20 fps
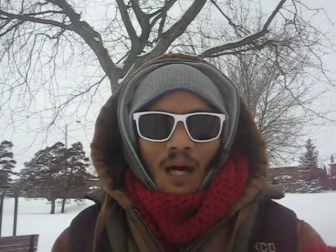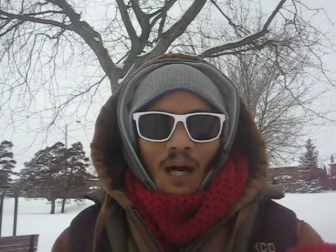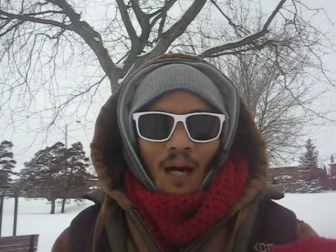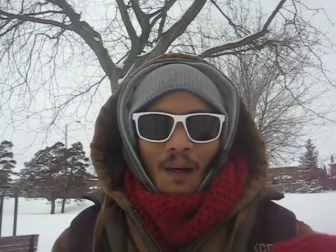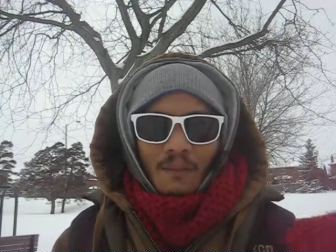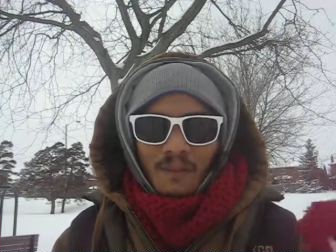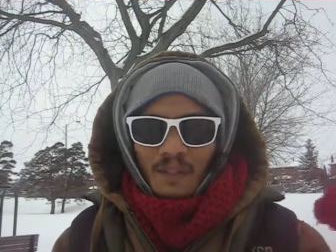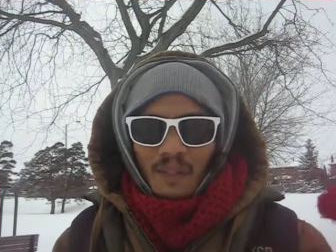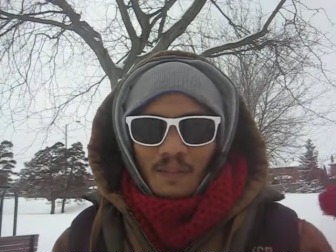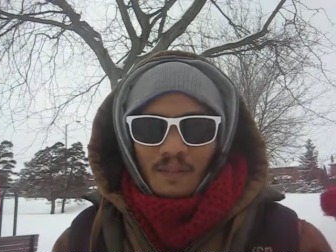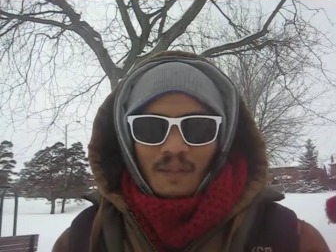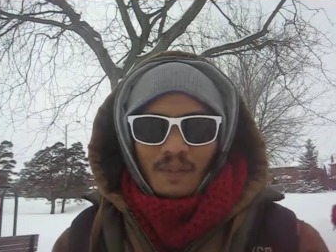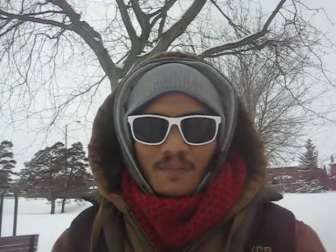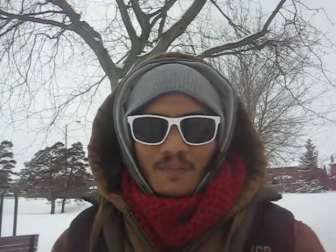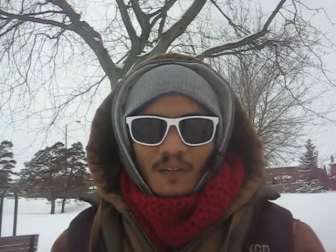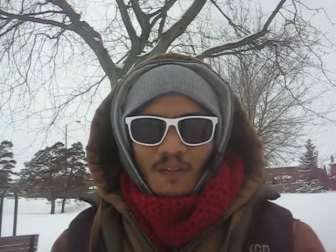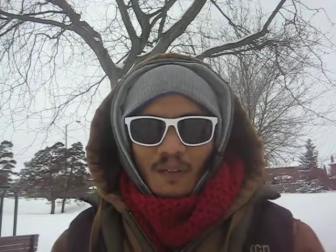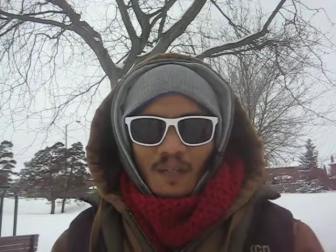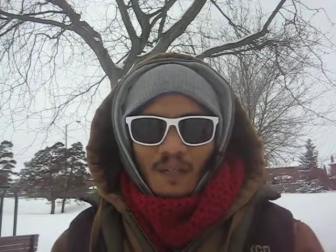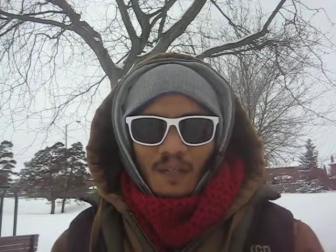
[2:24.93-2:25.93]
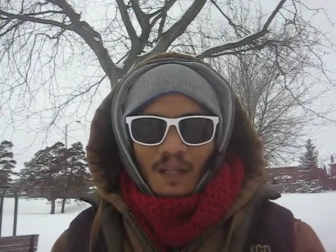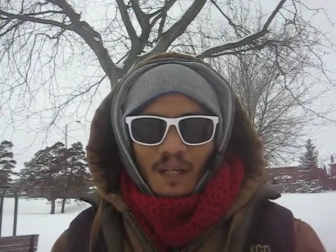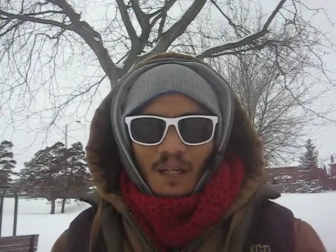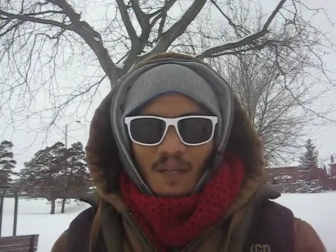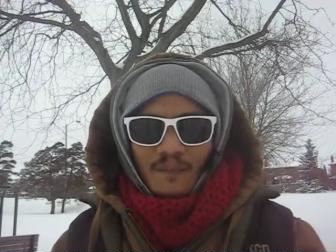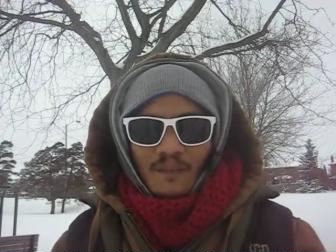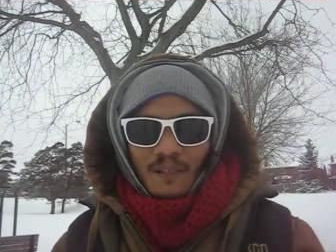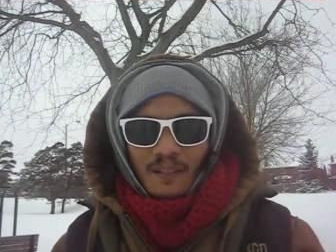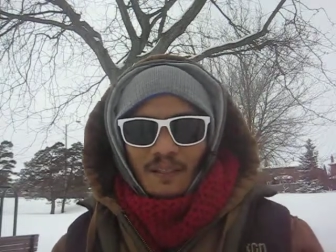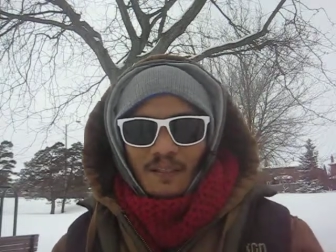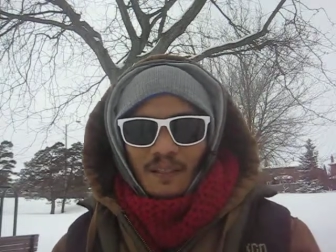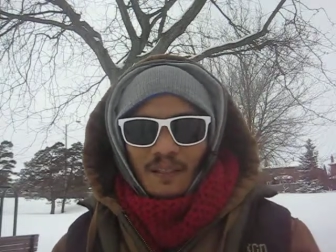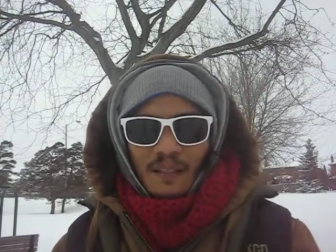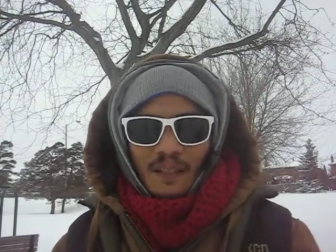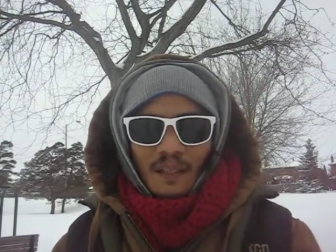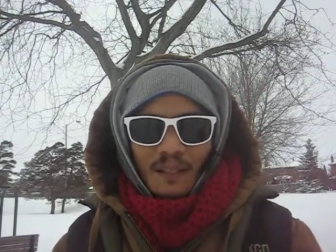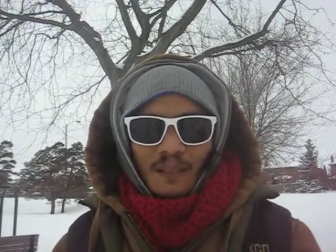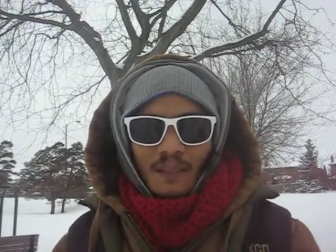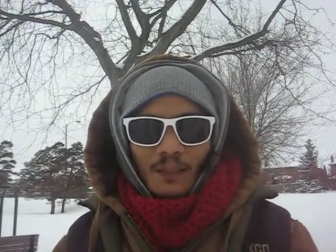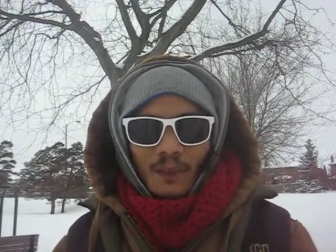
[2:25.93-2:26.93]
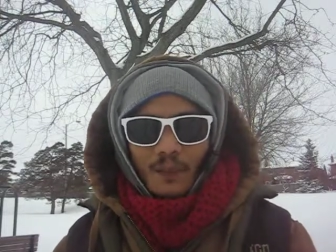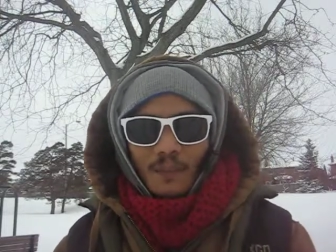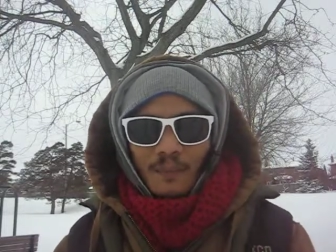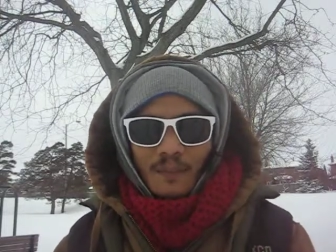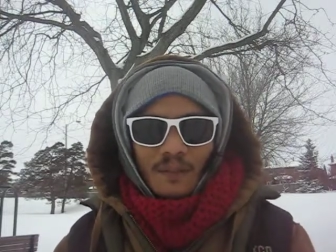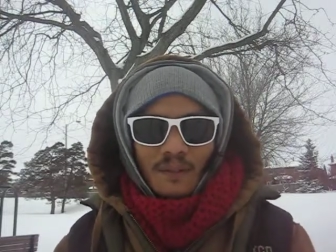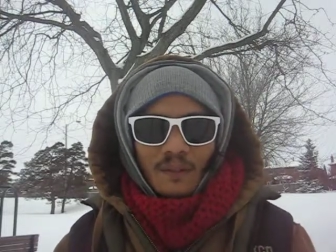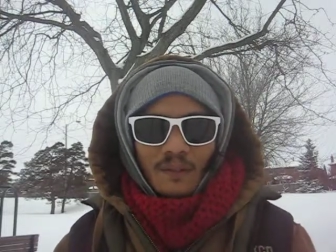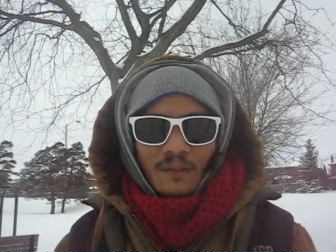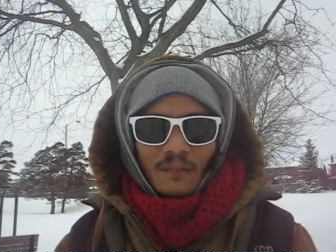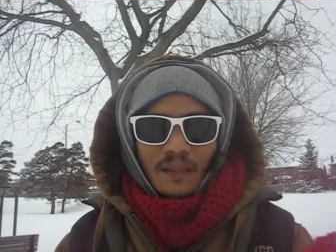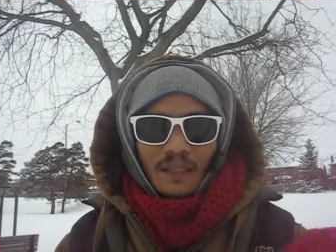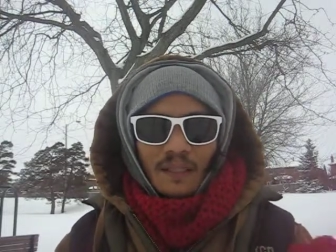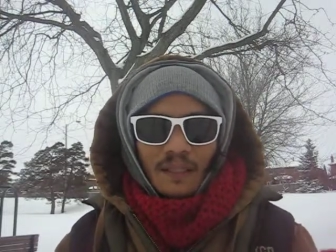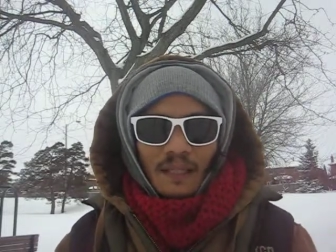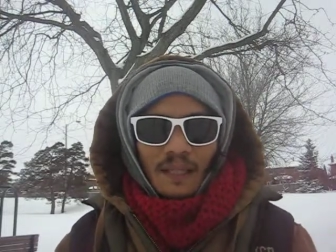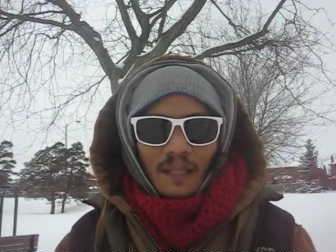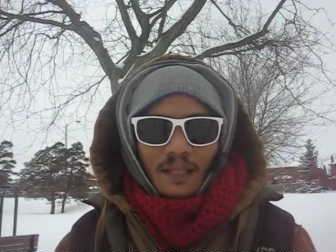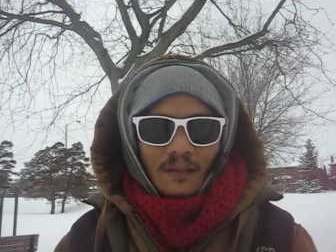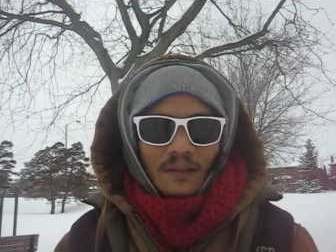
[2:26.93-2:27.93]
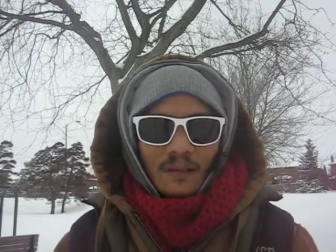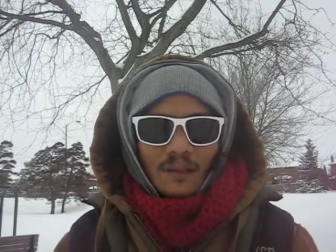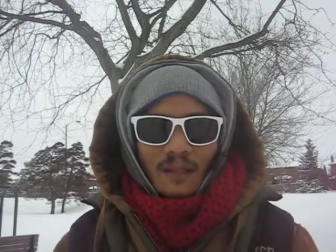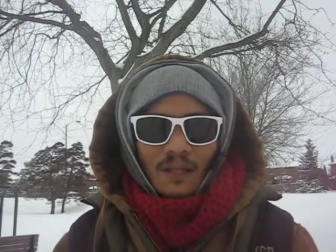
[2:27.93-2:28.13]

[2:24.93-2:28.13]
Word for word: I'm gonna be very authentic and open right now.